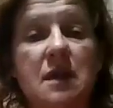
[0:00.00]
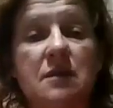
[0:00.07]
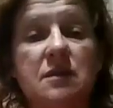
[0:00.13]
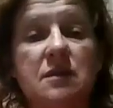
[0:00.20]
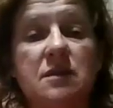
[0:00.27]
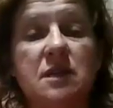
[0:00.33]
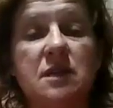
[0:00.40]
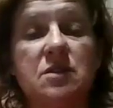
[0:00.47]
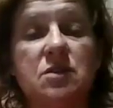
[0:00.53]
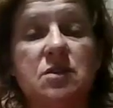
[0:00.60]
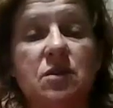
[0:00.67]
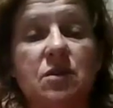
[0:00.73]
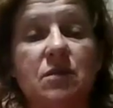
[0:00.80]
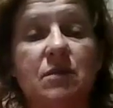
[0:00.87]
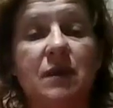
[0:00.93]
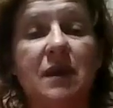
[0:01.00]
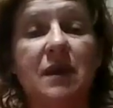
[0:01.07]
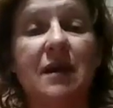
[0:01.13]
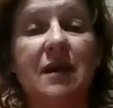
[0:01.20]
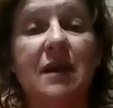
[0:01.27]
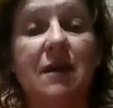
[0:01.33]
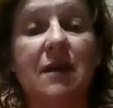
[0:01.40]
down the center,
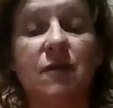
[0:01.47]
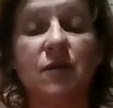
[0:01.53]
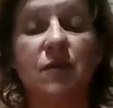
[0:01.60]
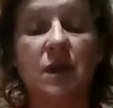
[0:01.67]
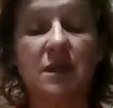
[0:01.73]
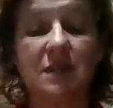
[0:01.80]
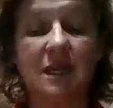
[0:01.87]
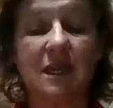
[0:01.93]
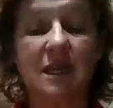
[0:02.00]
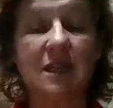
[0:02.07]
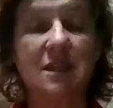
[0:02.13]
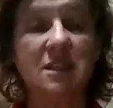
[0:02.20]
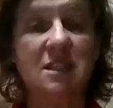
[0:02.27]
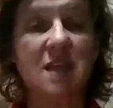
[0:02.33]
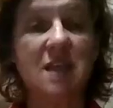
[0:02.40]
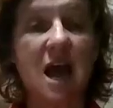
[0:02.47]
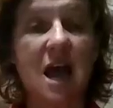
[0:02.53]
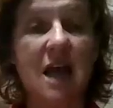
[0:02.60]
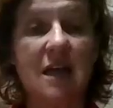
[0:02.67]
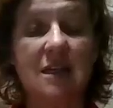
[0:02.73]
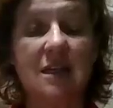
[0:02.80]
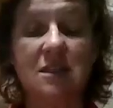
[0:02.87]
being careful not to hit the
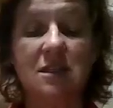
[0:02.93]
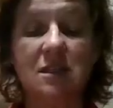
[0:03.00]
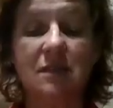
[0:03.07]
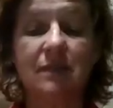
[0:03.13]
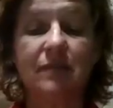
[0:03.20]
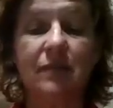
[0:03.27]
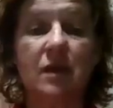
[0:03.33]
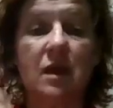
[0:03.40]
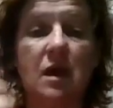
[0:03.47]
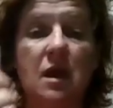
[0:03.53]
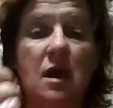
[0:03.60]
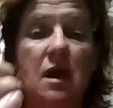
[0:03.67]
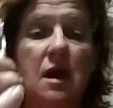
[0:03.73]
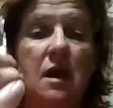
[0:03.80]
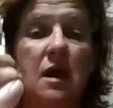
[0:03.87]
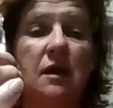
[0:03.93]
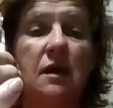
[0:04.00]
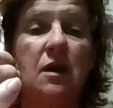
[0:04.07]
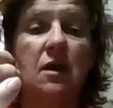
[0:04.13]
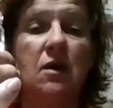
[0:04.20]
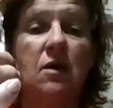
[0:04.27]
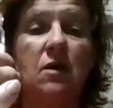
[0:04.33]
sides.
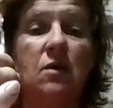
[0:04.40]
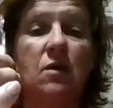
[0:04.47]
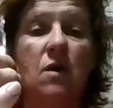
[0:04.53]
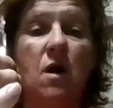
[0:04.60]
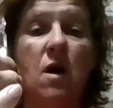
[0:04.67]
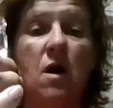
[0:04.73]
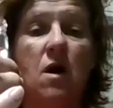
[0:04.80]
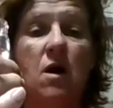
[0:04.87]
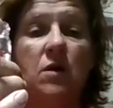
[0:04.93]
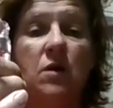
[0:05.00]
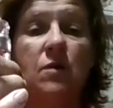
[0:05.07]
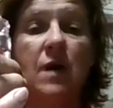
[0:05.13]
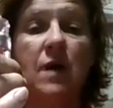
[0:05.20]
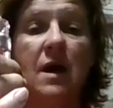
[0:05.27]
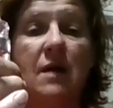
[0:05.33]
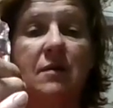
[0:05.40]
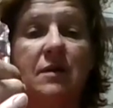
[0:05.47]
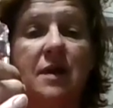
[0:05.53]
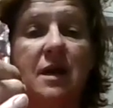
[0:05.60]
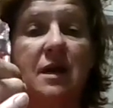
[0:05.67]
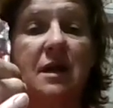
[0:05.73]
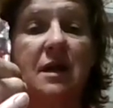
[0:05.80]
and go all the way
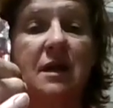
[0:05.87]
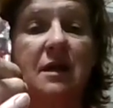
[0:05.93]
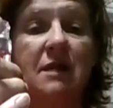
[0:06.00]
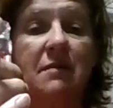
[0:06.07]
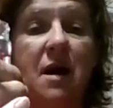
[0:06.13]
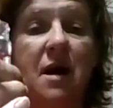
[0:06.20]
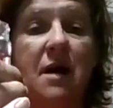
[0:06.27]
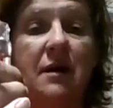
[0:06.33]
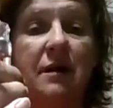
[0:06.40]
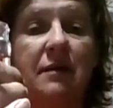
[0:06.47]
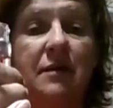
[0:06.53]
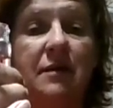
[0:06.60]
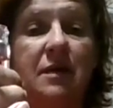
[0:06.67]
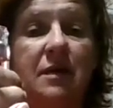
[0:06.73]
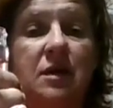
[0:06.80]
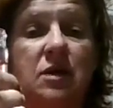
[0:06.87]
without hitting the bottom